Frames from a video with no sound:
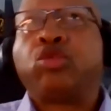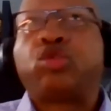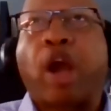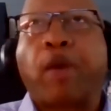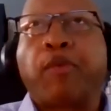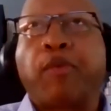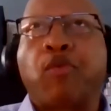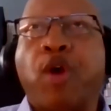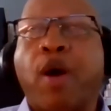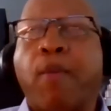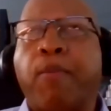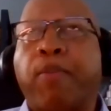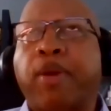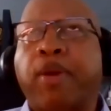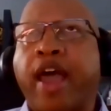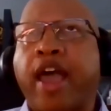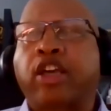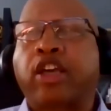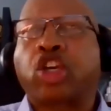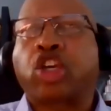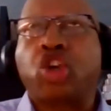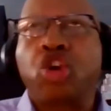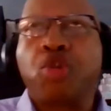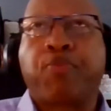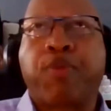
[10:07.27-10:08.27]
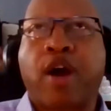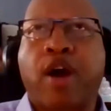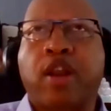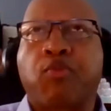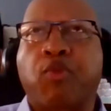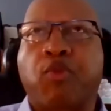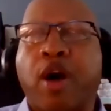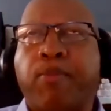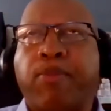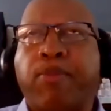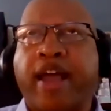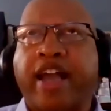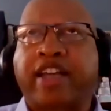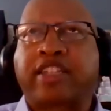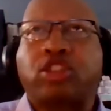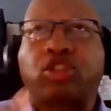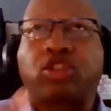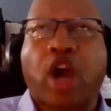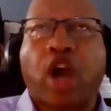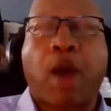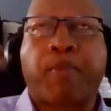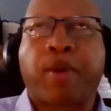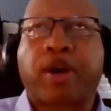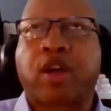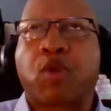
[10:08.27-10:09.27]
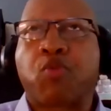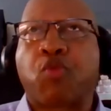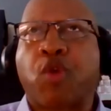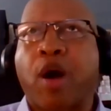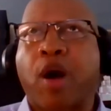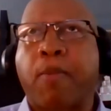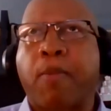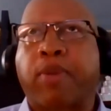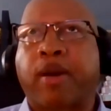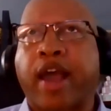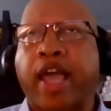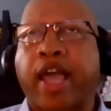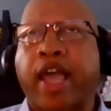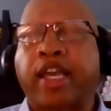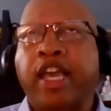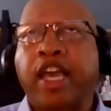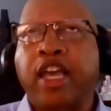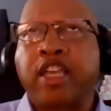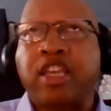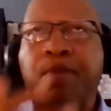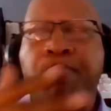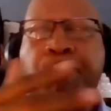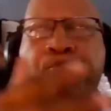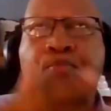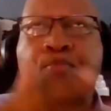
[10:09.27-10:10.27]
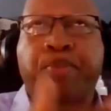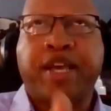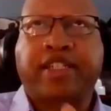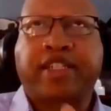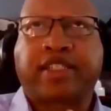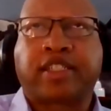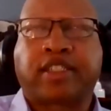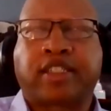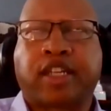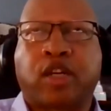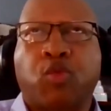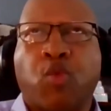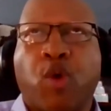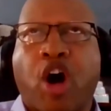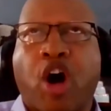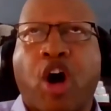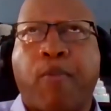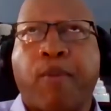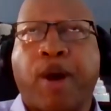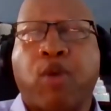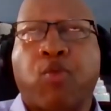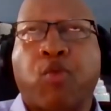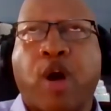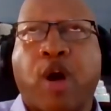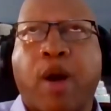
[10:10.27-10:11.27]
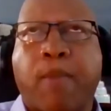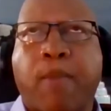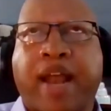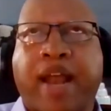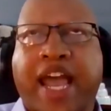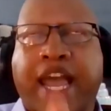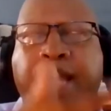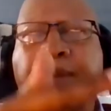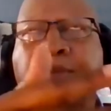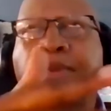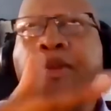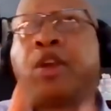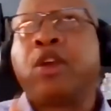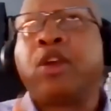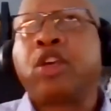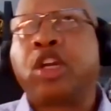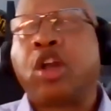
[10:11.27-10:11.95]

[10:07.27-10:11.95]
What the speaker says: Driving while black, couponing while black, Starbucks while black, and getting business in Walmart while black.